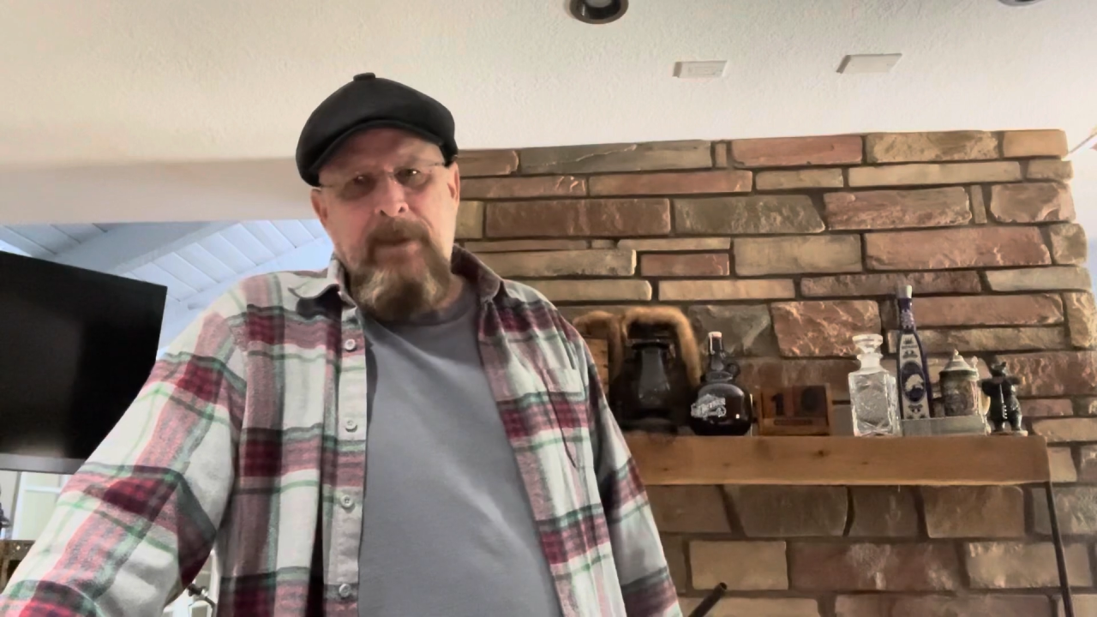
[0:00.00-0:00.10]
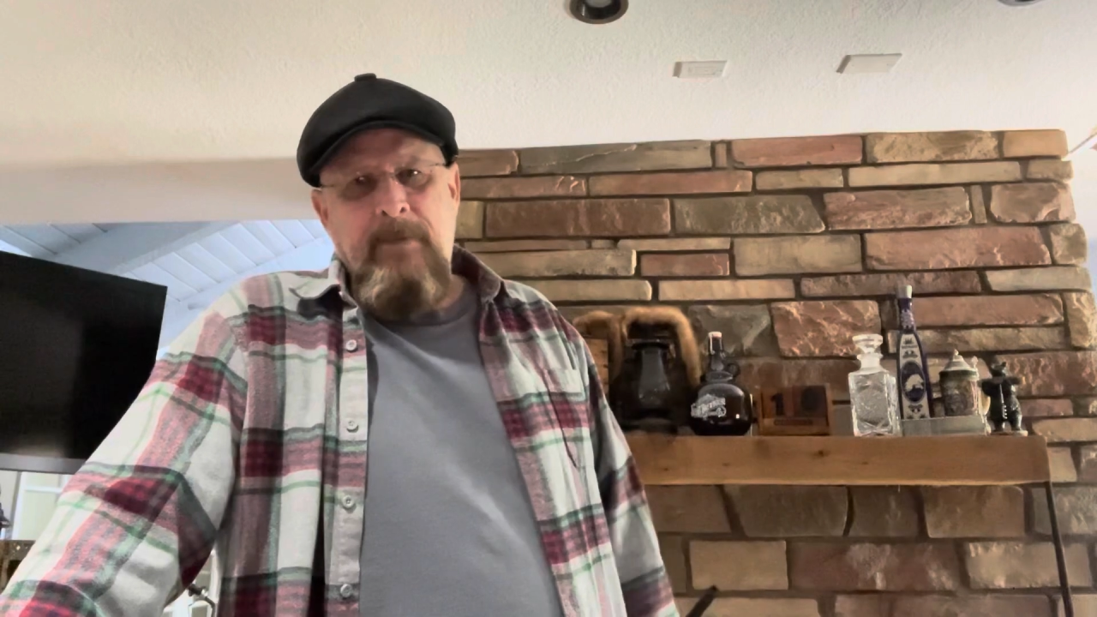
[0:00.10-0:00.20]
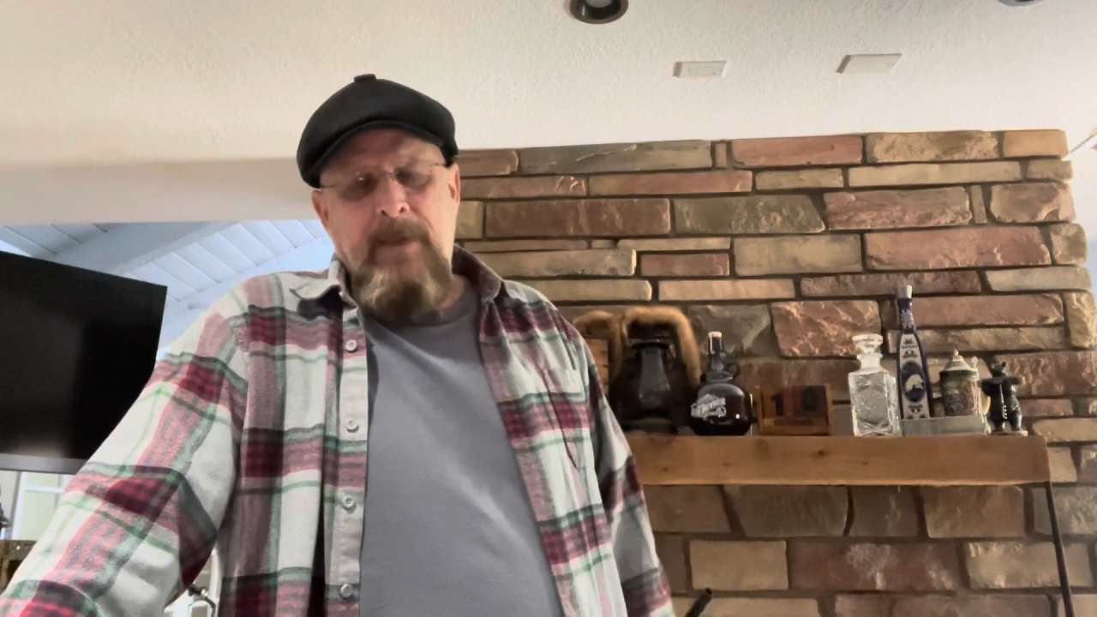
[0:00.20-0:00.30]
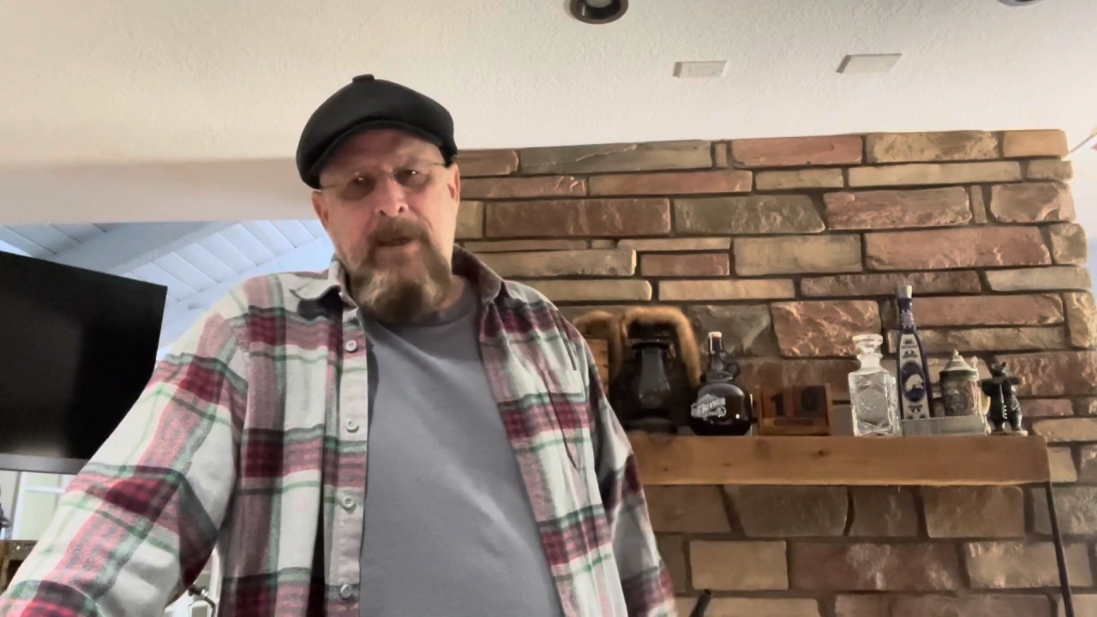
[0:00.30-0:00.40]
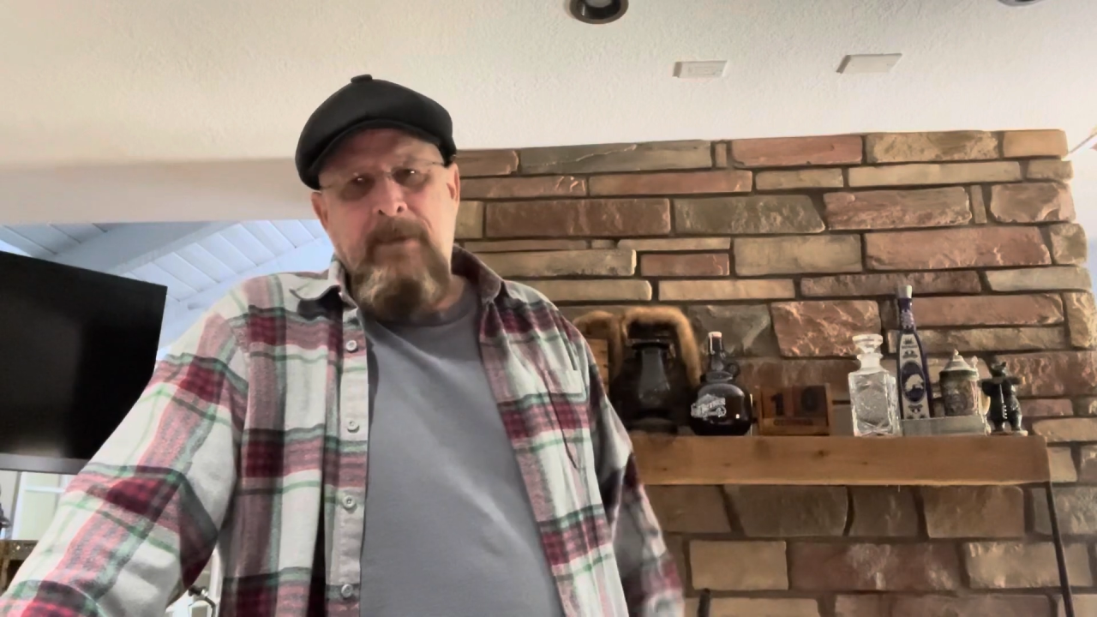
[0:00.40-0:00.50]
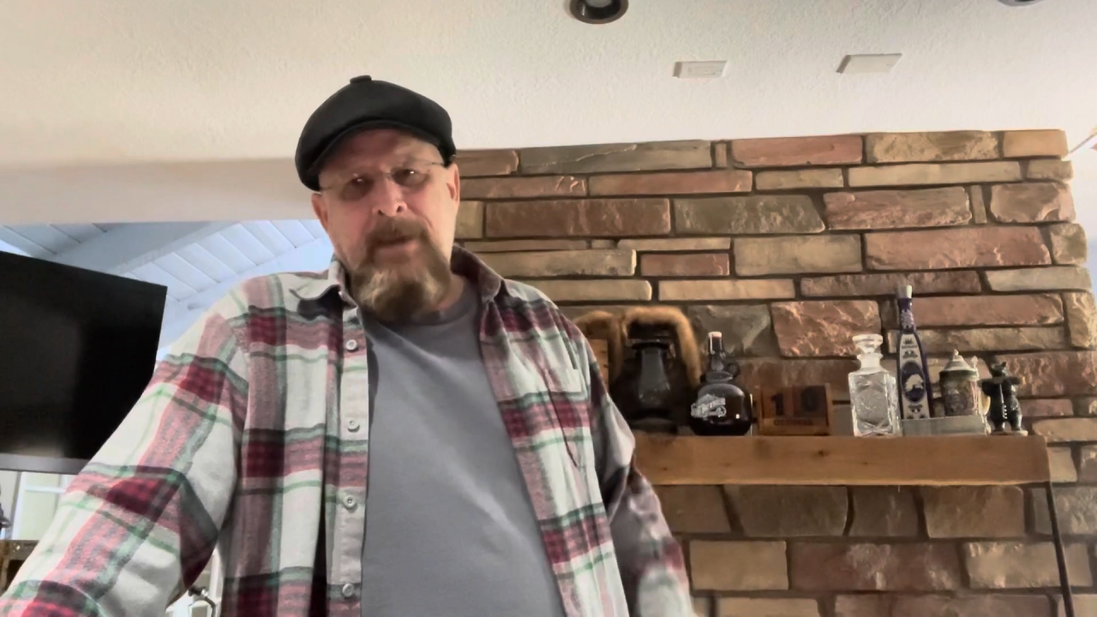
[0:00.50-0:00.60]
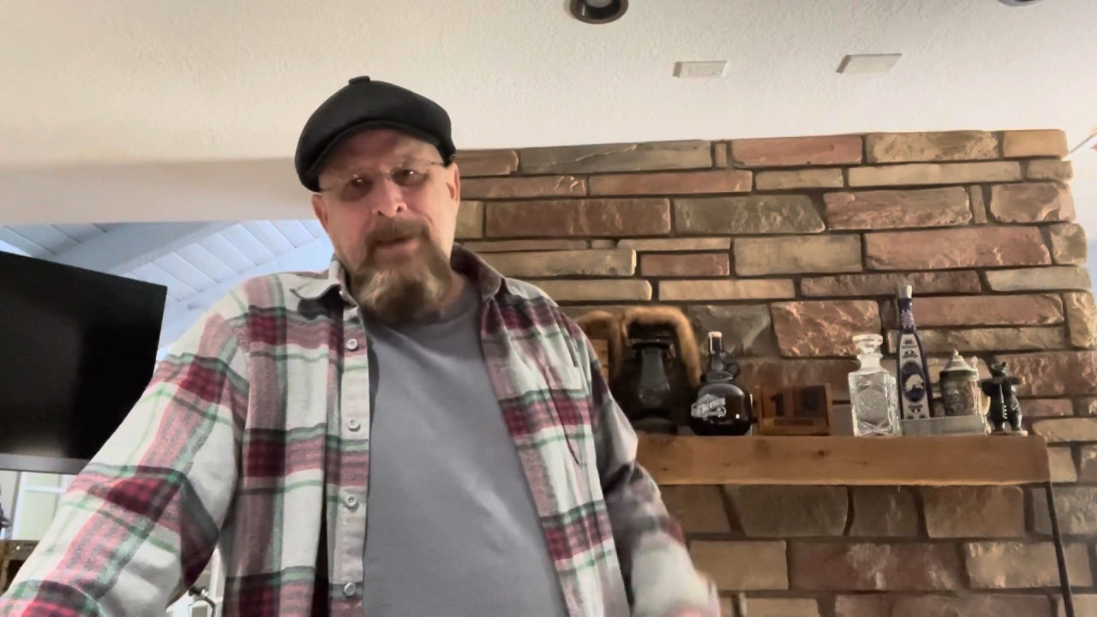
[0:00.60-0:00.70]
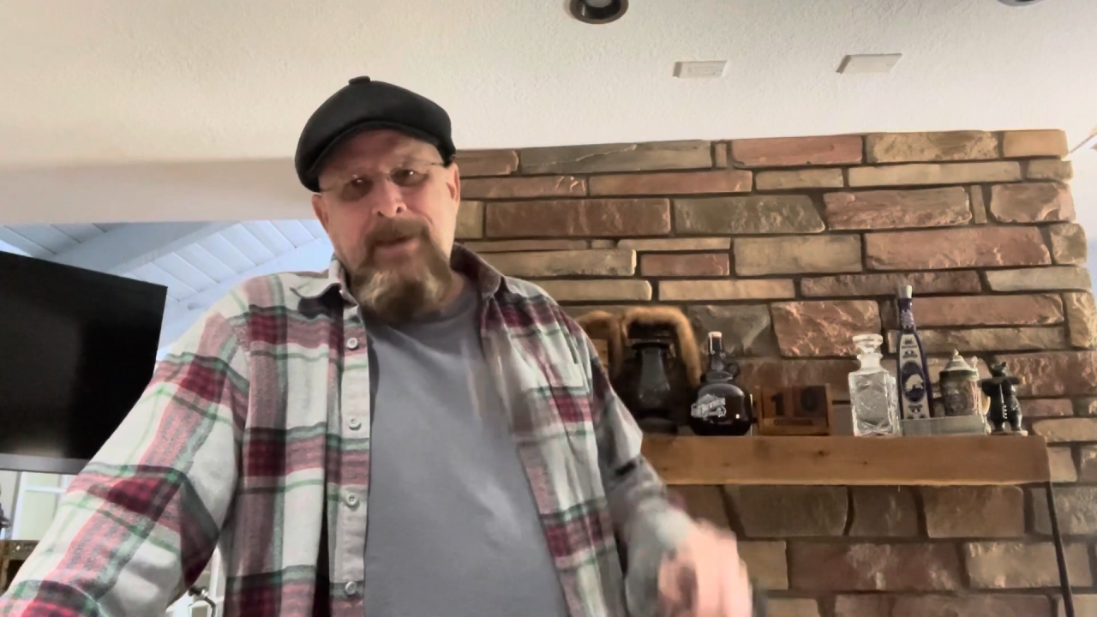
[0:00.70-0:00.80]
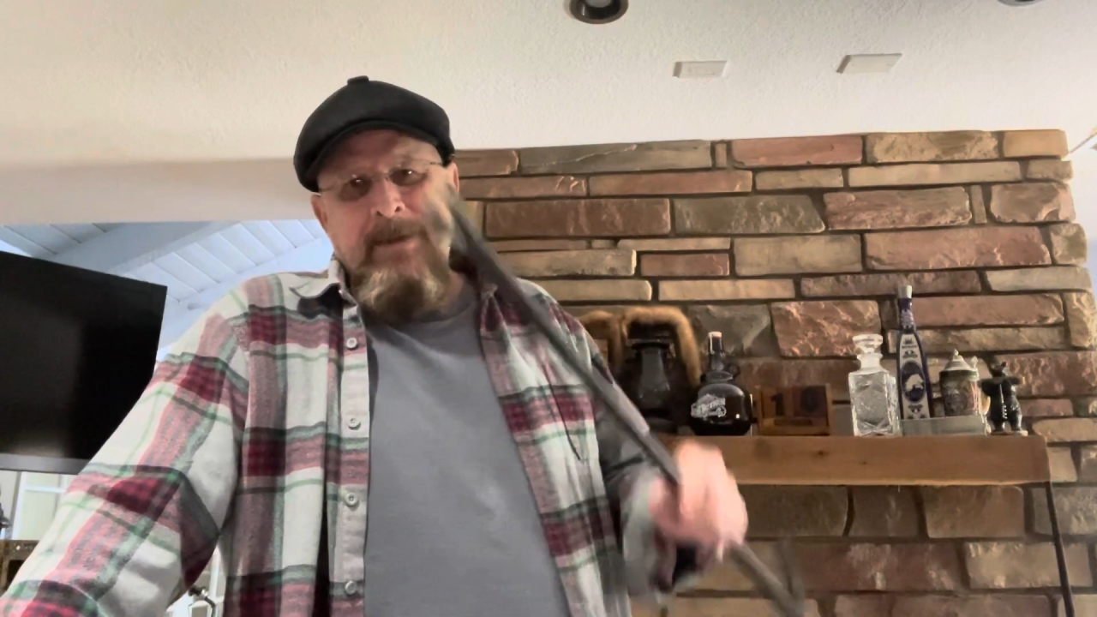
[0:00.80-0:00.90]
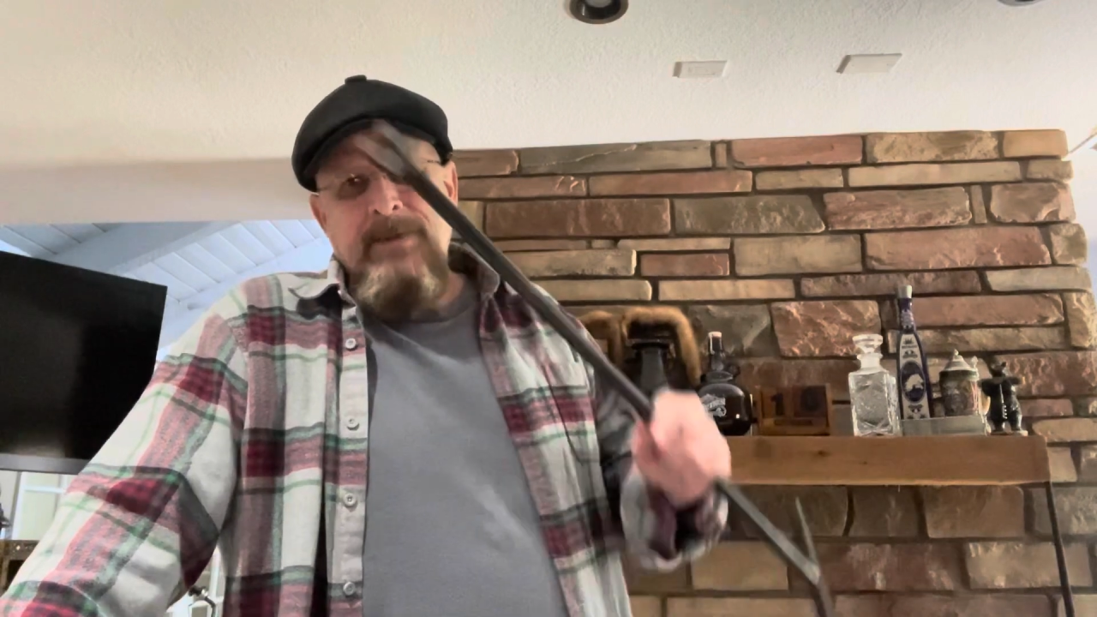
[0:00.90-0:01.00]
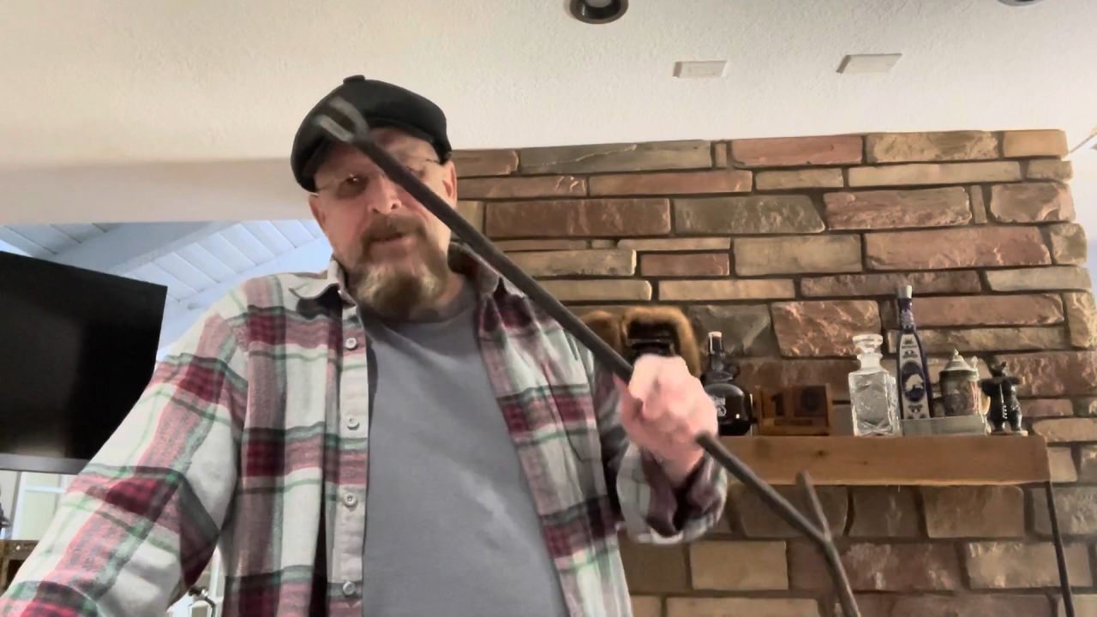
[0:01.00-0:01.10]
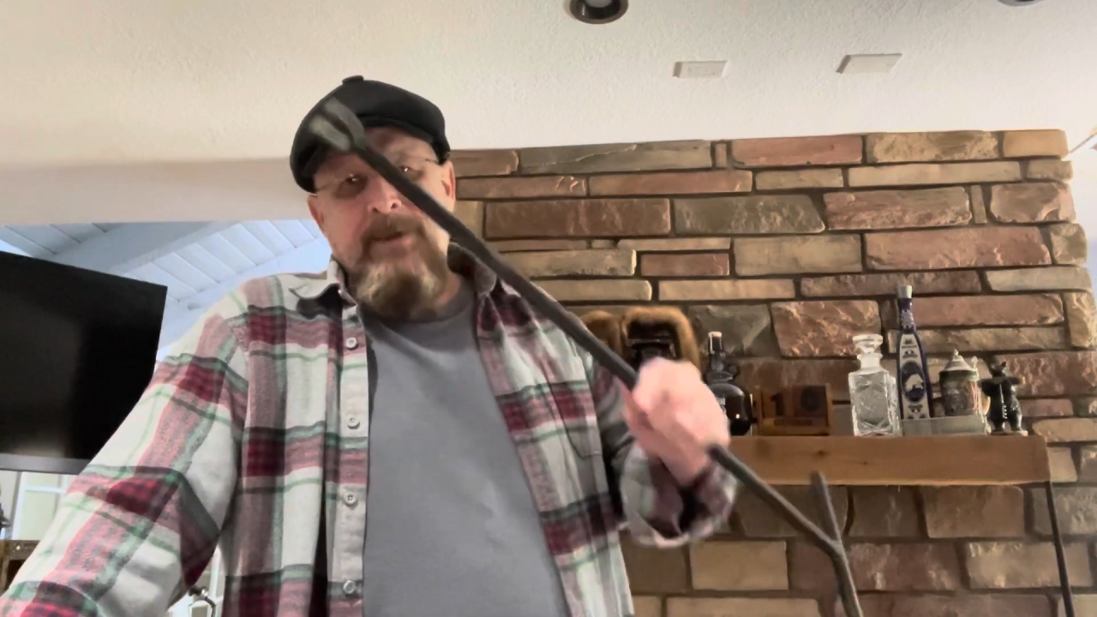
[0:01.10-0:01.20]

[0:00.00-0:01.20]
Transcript: around. This is a